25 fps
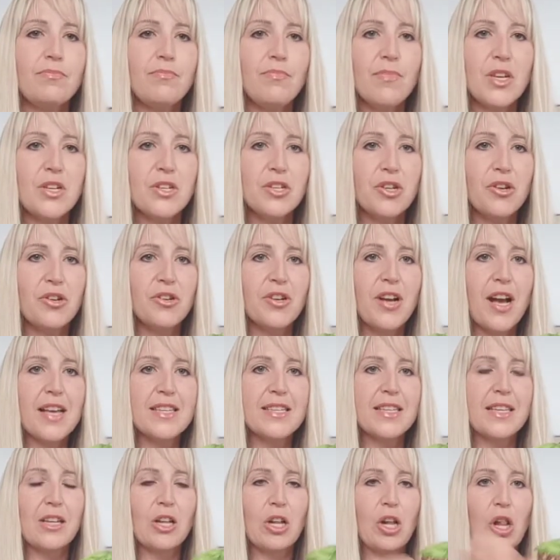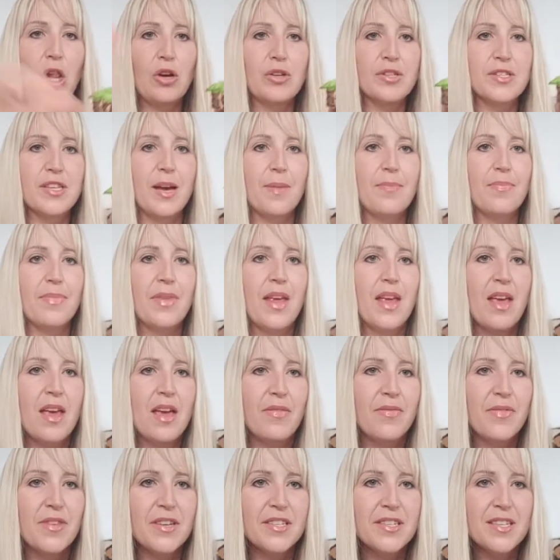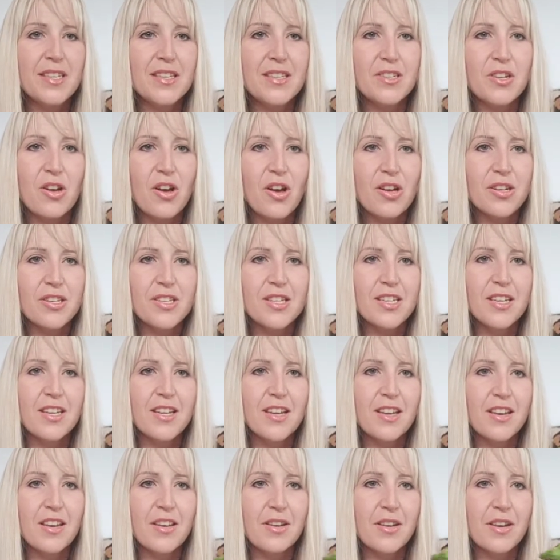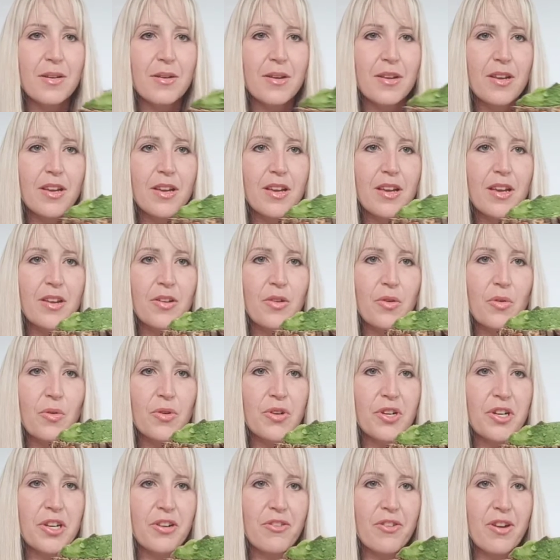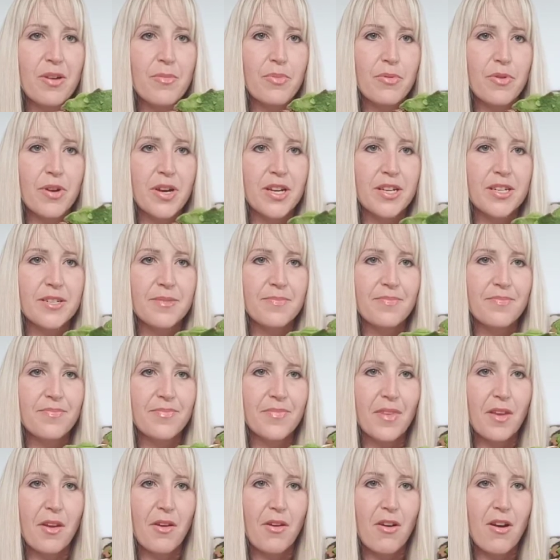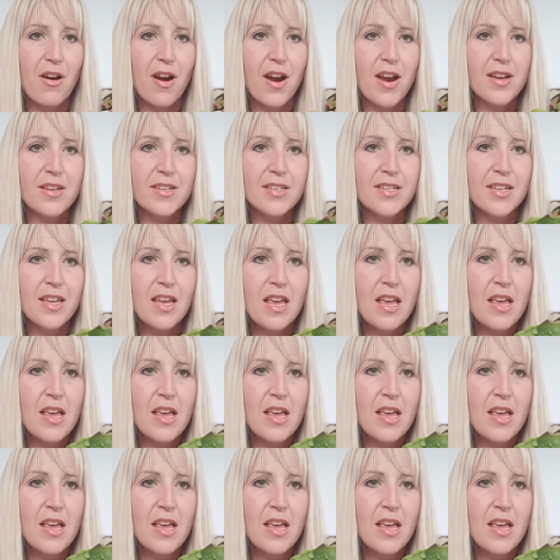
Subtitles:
show you guys a little closer. This is not an ordinary bread, alright?